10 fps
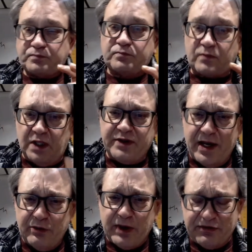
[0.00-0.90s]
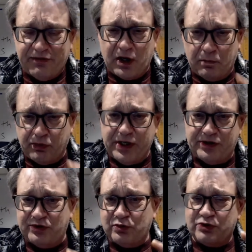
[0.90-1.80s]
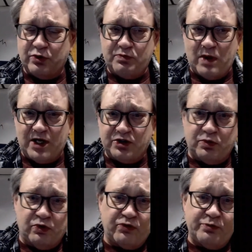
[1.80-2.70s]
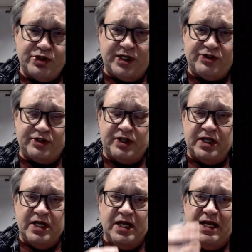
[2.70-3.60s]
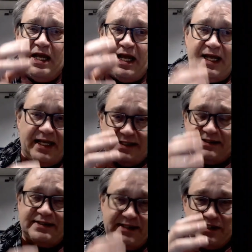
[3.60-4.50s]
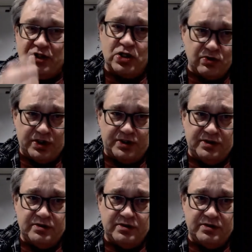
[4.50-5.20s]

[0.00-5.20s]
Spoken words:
Diode rectifier bridge is what's responsible for changing the AC current,